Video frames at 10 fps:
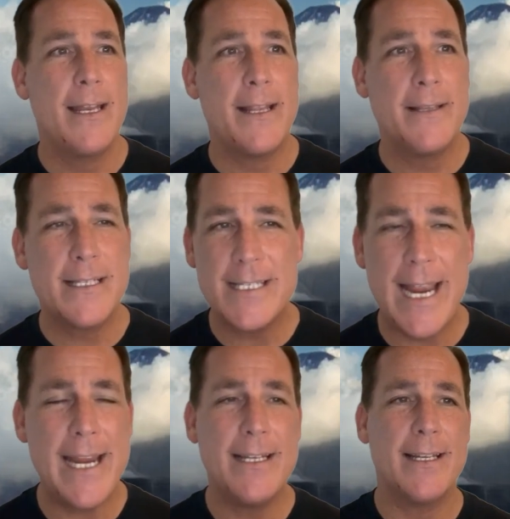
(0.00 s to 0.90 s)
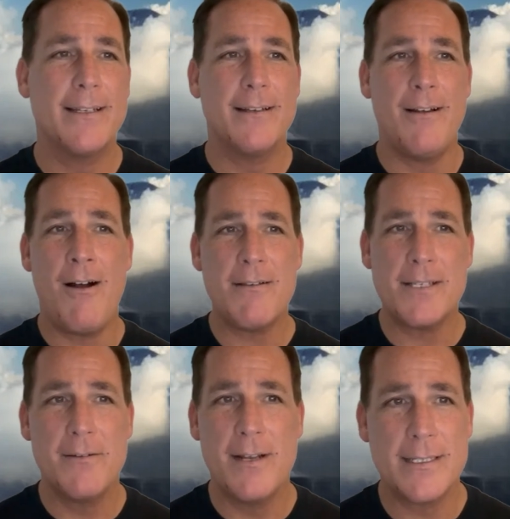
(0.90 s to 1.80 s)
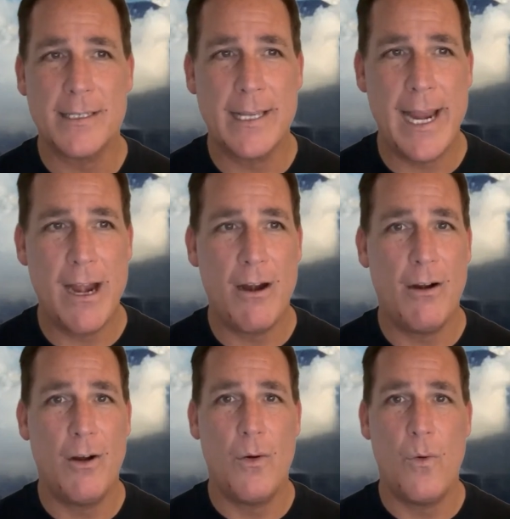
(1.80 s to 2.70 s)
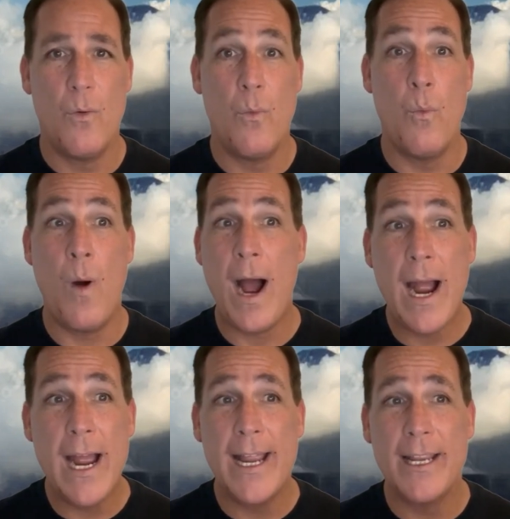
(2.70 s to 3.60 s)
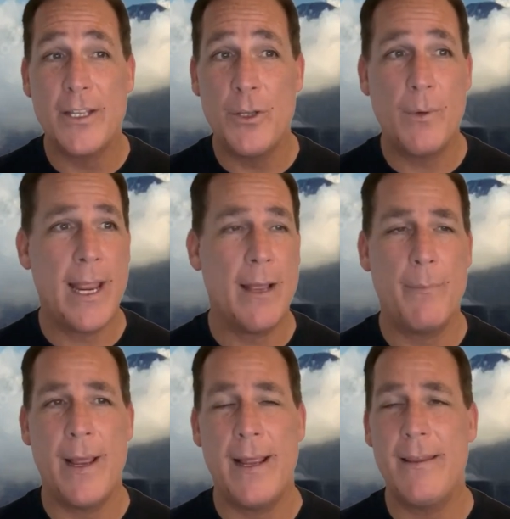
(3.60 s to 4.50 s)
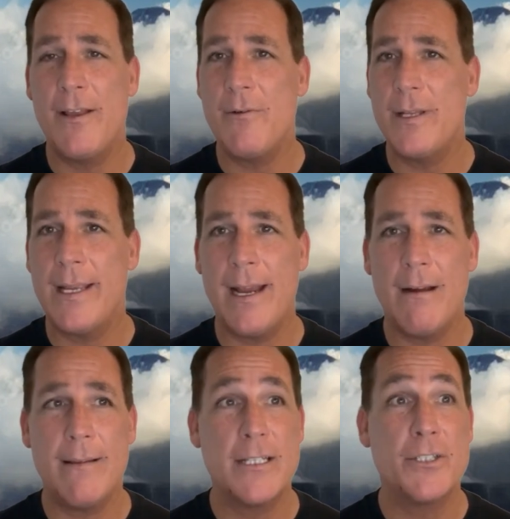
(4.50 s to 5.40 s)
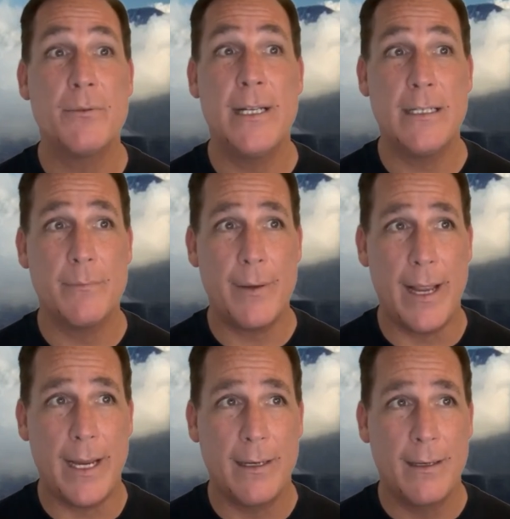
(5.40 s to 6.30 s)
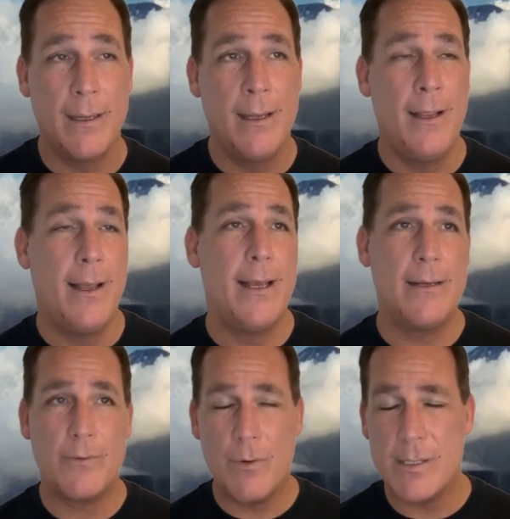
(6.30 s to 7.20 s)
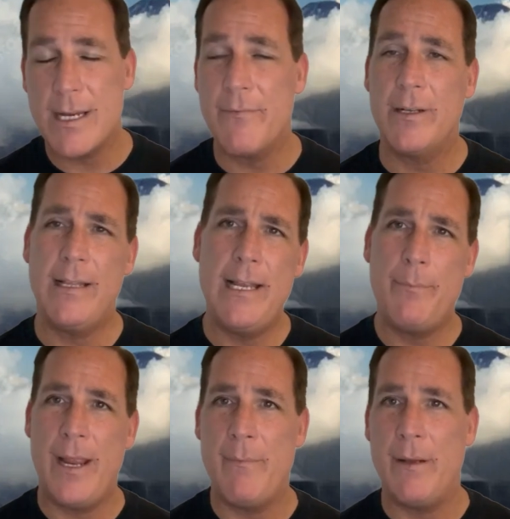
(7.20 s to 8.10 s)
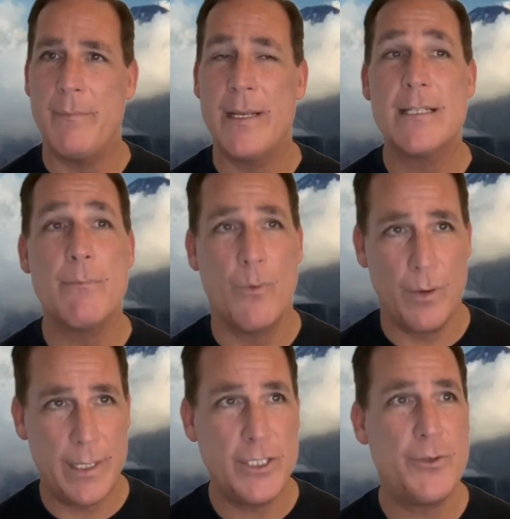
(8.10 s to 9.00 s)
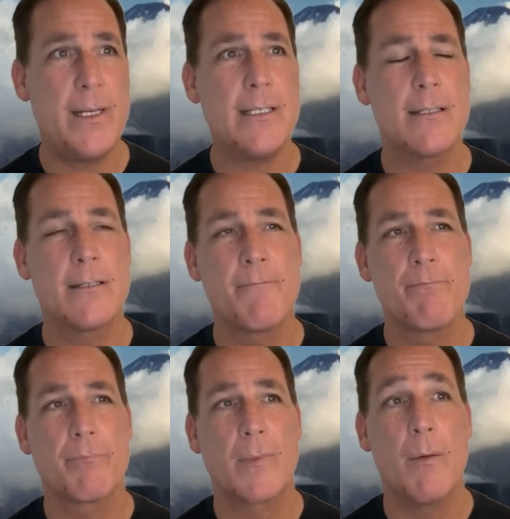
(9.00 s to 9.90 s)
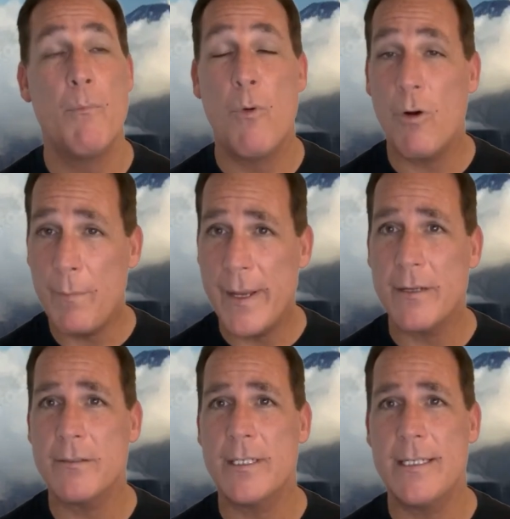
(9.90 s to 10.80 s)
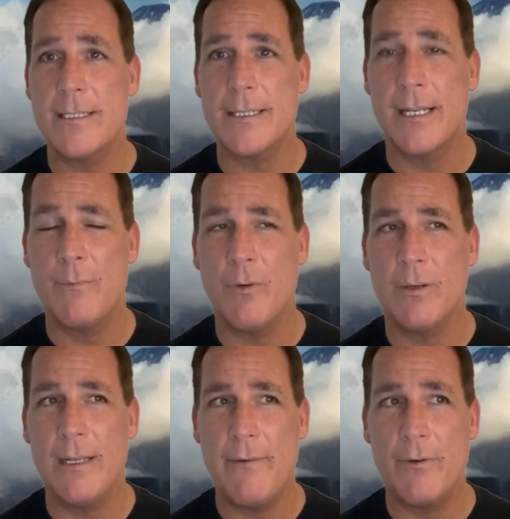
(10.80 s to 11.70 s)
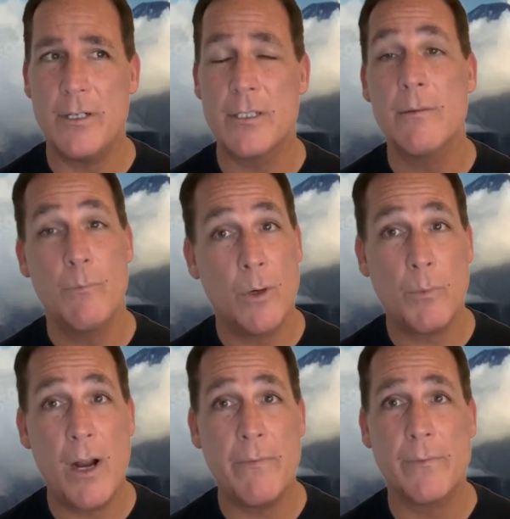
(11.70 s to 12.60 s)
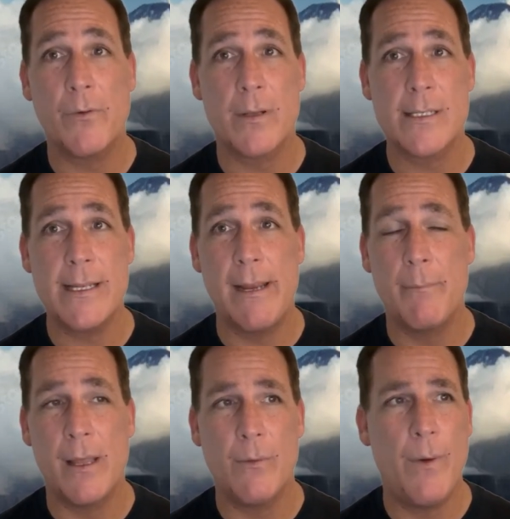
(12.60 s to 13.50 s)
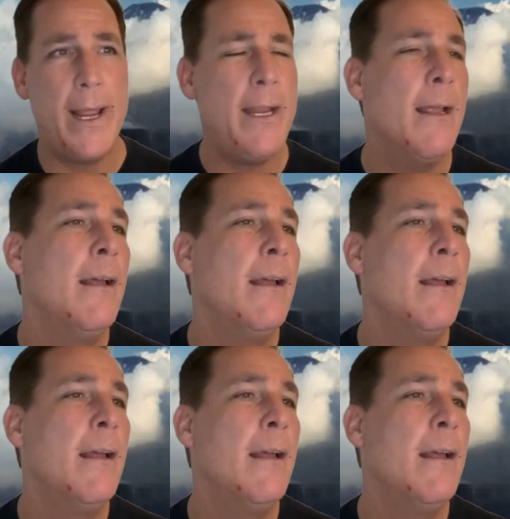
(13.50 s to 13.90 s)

The state also doesn't care why you can't pay. They only care that you didn't pay. And of course, every late payment means more interest, more penalties, and more leverage, more profit for the state, by the way.